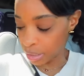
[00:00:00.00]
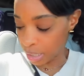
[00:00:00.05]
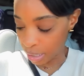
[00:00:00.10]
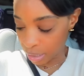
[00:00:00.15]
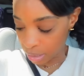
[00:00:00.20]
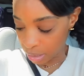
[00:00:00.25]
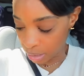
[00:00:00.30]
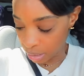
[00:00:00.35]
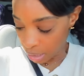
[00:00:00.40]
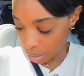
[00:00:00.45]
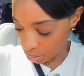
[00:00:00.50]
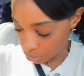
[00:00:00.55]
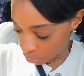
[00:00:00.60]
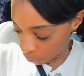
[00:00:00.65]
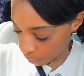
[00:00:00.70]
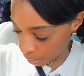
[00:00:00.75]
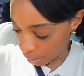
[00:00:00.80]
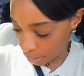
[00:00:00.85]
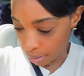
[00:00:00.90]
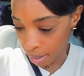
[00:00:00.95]
like it. I don't know
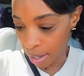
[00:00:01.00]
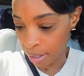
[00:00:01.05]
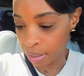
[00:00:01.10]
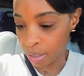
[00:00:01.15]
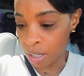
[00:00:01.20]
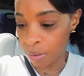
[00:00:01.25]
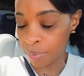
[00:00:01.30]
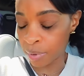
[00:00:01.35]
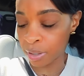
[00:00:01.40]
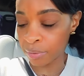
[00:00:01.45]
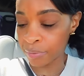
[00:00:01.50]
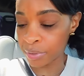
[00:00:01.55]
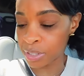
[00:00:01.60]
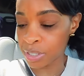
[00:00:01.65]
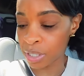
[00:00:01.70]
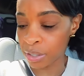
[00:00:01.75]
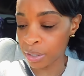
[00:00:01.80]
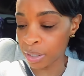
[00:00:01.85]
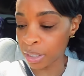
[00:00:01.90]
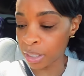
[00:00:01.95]
why I got it. I'm gonna
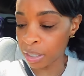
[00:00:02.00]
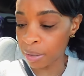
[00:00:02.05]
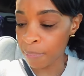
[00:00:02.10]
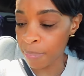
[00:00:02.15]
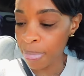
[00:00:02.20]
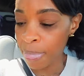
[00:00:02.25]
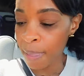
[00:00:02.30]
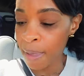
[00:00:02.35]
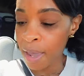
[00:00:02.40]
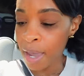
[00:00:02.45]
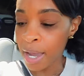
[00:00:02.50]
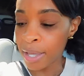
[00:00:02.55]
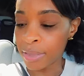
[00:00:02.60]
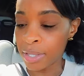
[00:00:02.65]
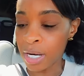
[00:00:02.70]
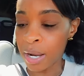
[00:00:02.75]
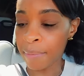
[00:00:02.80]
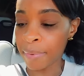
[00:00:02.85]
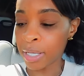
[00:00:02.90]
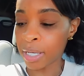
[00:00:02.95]
return it, and
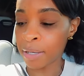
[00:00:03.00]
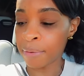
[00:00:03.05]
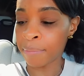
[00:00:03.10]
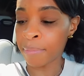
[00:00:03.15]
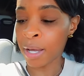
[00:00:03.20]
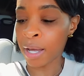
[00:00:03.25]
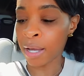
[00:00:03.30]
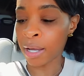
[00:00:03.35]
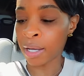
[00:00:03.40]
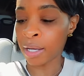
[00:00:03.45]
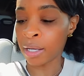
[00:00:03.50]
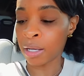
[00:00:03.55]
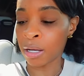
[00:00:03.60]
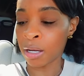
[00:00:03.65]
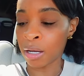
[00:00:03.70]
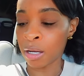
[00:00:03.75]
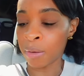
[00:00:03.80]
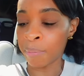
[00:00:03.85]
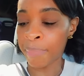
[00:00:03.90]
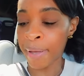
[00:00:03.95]
then I'm gonna get my
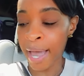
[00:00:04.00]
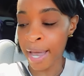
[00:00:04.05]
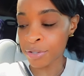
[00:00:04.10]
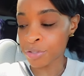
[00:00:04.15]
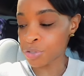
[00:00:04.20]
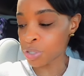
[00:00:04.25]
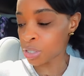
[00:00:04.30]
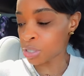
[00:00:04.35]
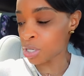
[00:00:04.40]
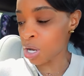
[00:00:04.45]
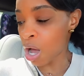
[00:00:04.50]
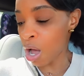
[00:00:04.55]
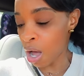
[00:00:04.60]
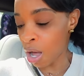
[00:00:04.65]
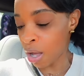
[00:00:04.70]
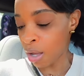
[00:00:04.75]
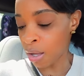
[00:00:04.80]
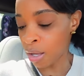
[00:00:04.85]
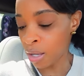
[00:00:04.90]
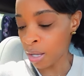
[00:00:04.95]
Patrick
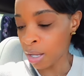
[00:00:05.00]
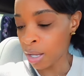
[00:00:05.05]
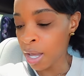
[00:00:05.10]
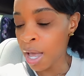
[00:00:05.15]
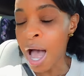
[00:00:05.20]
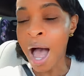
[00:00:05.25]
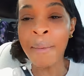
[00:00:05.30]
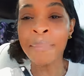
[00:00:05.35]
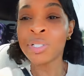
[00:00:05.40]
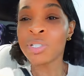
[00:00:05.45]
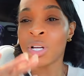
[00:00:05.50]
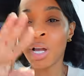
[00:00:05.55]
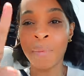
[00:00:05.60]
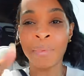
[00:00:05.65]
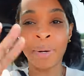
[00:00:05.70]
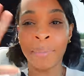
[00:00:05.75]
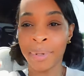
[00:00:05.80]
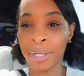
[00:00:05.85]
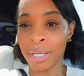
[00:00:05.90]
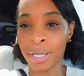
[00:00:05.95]
Ta. I'm gonna show you
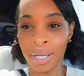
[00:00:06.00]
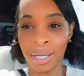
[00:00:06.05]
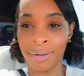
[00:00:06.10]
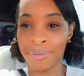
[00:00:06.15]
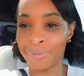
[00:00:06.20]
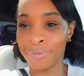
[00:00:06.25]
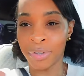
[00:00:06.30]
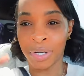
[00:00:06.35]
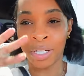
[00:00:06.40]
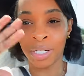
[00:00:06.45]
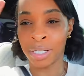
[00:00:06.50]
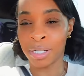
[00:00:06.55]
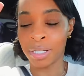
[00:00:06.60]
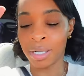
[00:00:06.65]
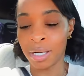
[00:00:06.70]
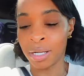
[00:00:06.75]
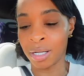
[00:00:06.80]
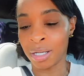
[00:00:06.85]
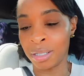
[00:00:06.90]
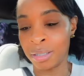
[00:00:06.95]
what I'm gonna get for
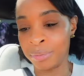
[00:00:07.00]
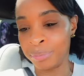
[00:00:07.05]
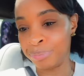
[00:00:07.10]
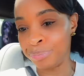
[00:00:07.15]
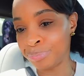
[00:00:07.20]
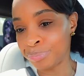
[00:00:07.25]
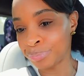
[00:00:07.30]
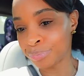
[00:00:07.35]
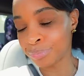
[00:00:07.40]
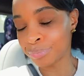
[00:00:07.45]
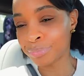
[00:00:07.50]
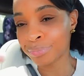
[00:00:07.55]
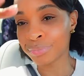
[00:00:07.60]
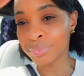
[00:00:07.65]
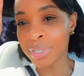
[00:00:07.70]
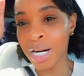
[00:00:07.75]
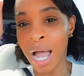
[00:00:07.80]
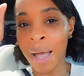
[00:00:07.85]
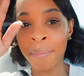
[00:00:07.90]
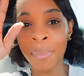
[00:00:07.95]
I'm
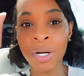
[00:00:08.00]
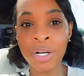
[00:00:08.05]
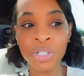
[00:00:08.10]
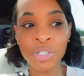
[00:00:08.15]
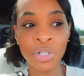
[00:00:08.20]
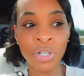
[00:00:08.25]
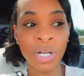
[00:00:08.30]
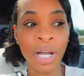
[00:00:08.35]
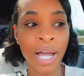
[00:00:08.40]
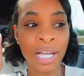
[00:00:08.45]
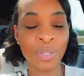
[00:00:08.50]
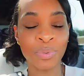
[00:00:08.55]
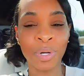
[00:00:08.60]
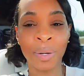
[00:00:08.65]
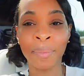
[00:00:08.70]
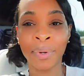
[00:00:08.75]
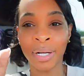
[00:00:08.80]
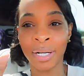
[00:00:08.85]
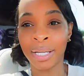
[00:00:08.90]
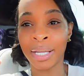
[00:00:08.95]
gonna show you guys what
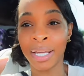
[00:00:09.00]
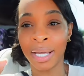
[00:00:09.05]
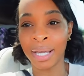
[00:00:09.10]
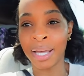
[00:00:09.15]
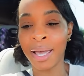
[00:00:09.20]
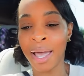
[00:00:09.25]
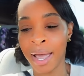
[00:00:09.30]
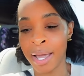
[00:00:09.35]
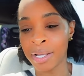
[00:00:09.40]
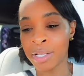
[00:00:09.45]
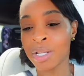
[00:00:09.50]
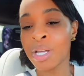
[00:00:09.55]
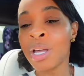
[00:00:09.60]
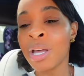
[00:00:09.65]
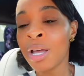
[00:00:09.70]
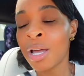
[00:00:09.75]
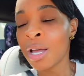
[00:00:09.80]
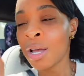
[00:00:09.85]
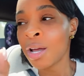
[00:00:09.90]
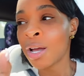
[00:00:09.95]
I'm gonna get at
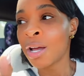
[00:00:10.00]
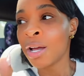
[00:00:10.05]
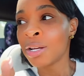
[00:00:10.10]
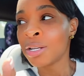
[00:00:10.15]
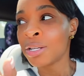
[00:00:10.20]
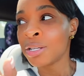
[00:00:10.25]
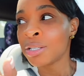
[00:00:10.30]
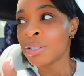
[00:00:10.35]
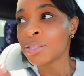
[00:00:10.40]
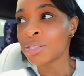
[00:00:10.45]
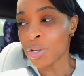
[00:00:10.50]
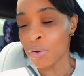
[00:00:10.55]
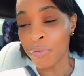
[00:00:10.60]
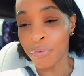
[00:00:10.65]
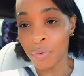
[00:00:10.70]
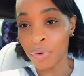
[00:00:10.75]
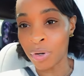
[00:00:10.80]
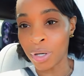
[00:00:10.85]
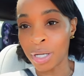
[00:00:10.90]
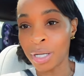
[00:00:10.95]

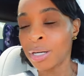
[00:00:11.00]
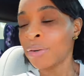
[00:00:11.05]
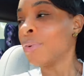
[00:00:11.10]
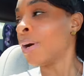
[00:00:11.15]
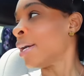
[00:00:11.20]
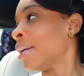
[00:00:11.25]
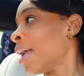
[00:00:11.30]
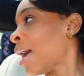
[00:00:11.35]
Sephora. Right